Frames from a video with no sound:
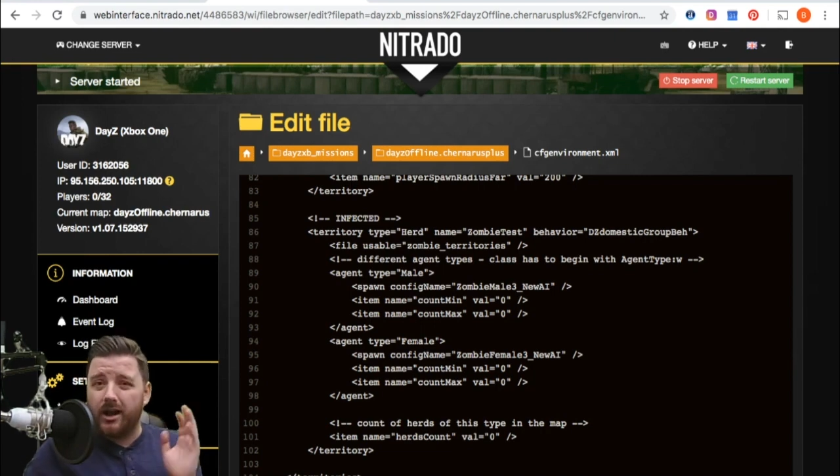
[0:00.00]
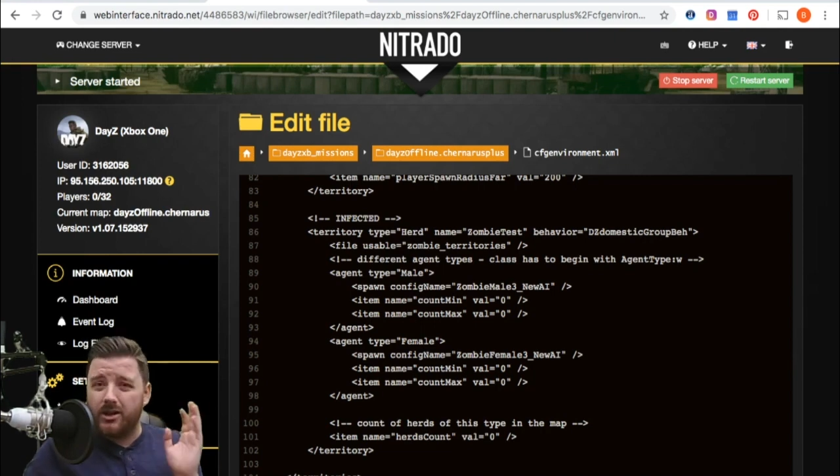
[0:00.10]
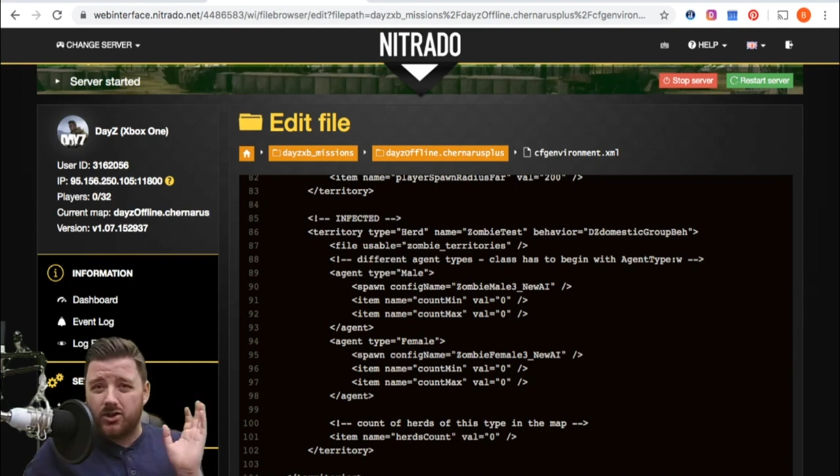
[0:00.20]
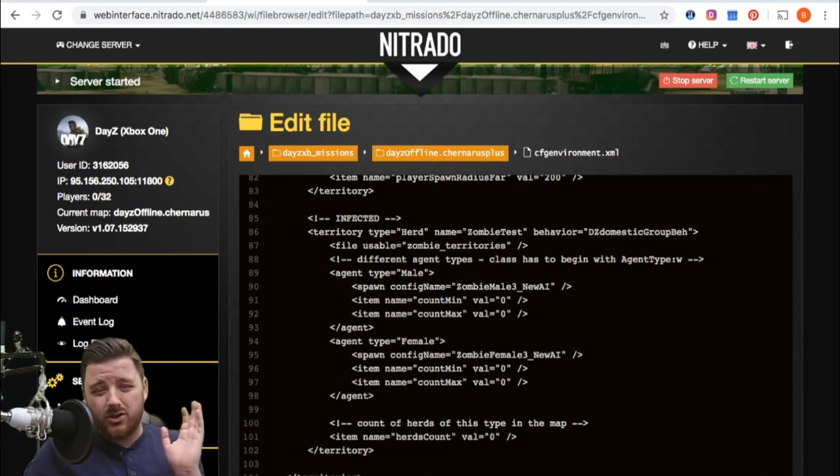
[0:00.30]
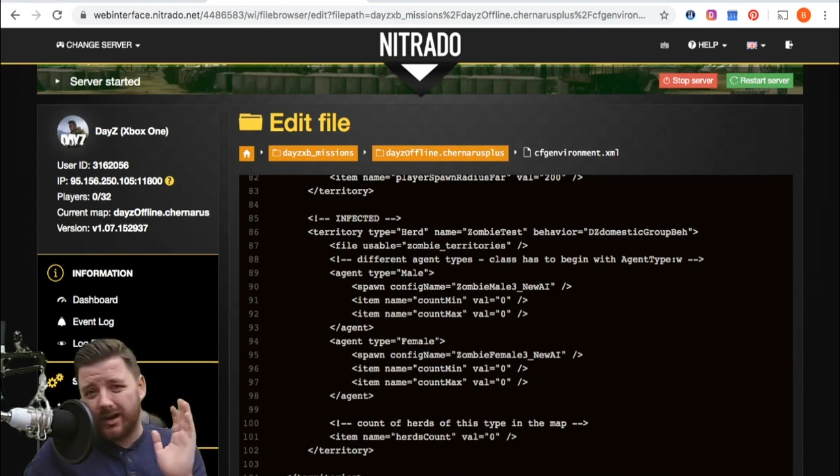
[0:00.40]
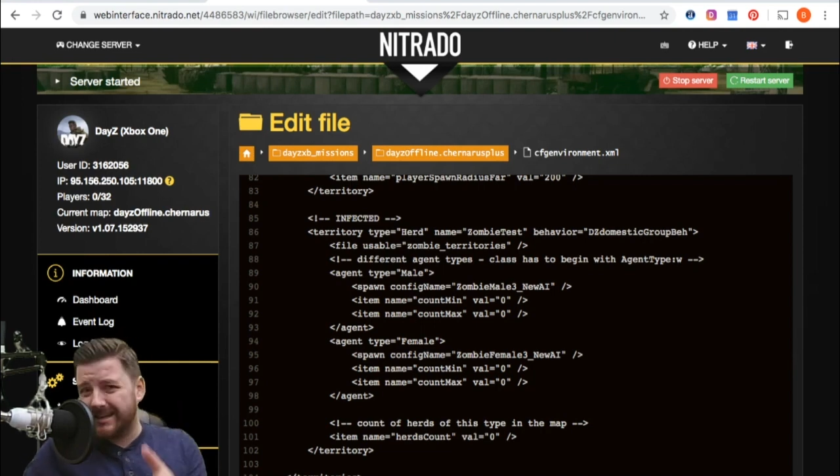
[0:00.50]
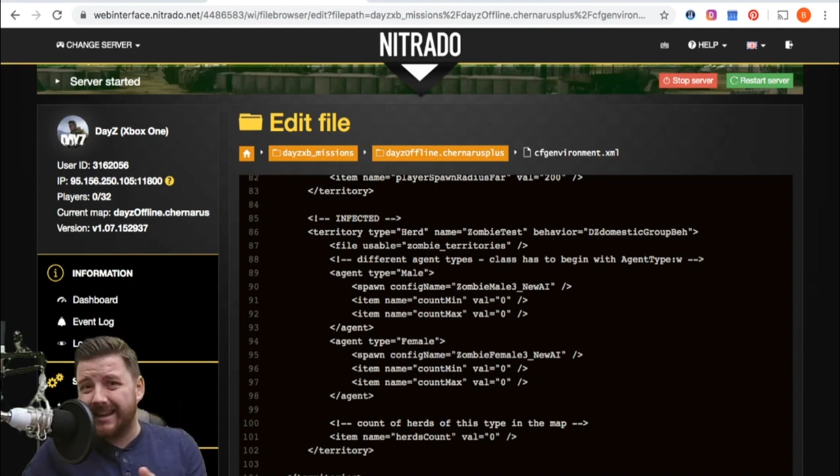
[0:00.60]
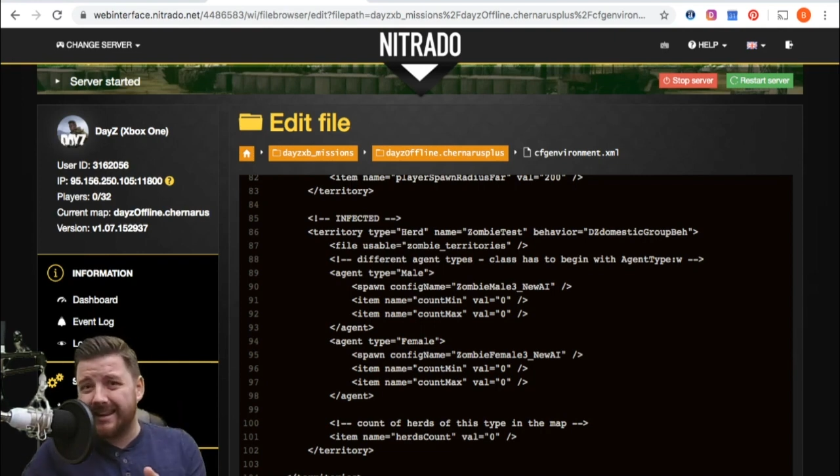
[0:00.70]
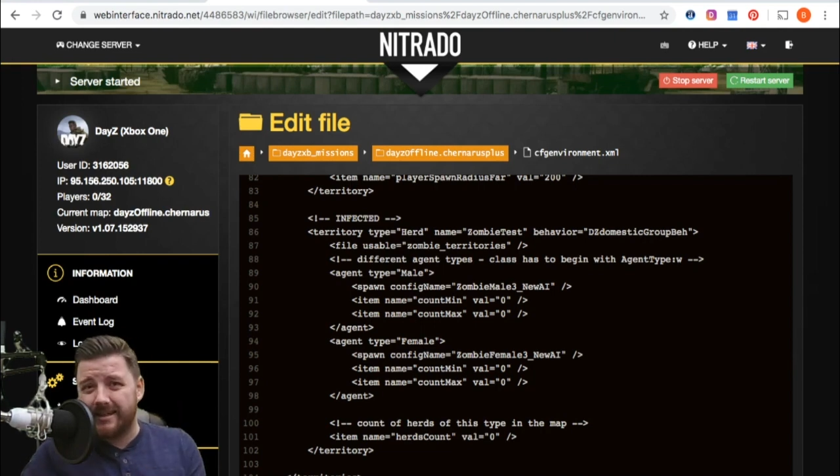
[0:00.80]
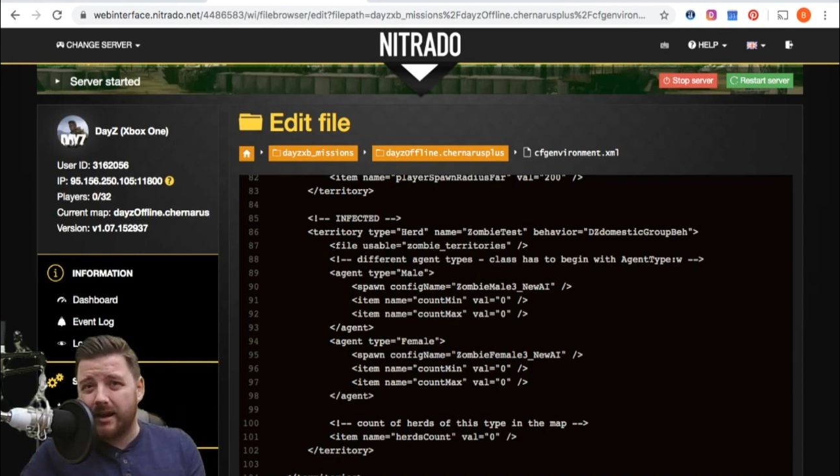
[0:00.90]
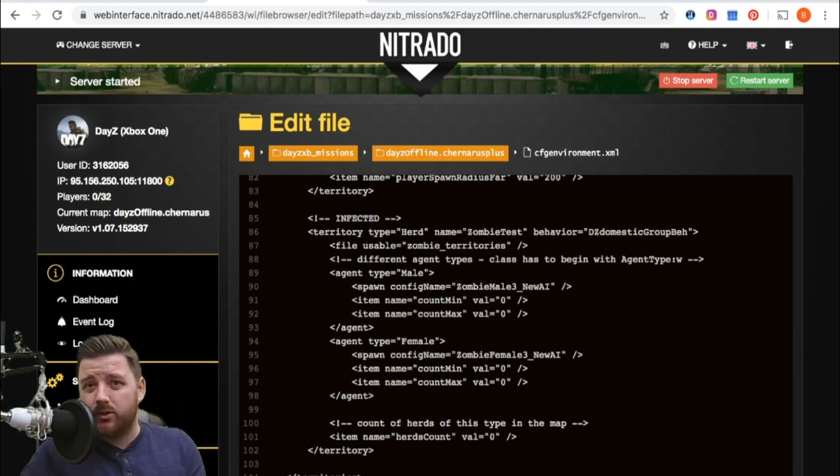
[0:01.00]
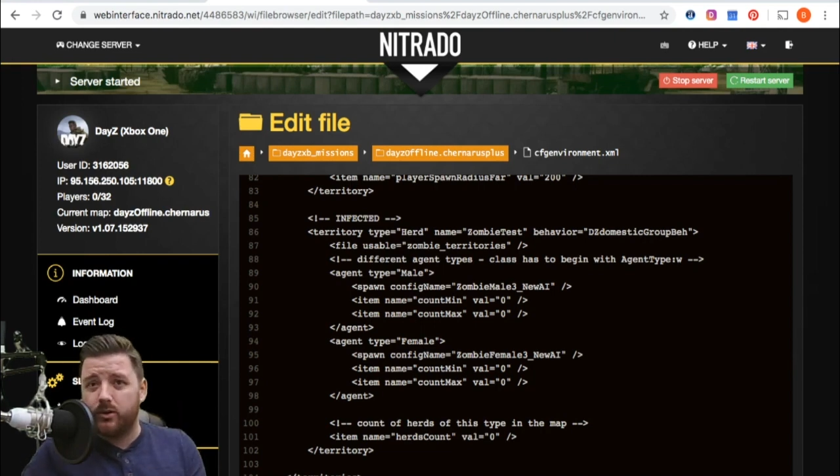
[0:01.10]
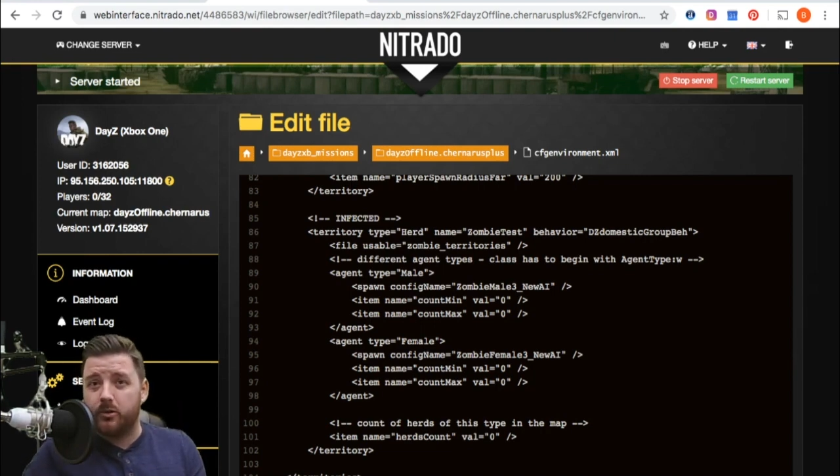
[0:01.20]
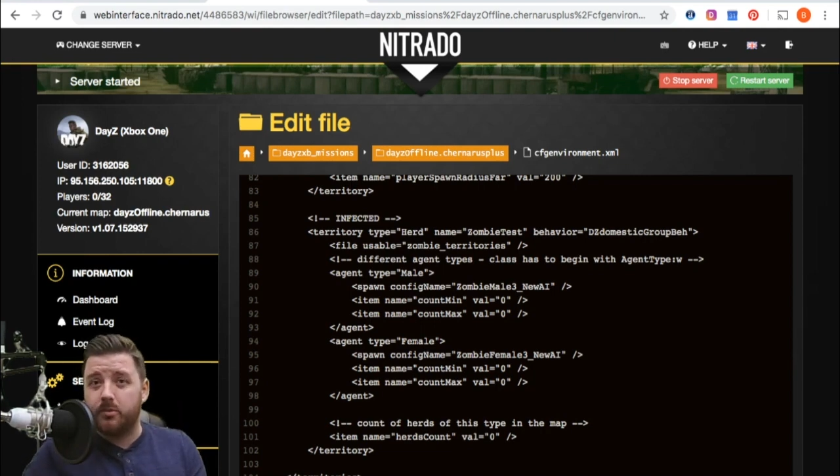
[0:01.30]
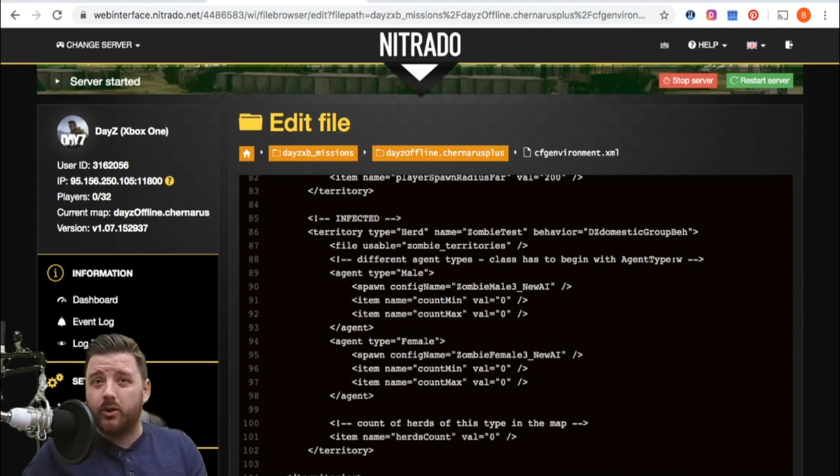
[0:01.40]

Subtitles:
I just thought I'd get this out as soon as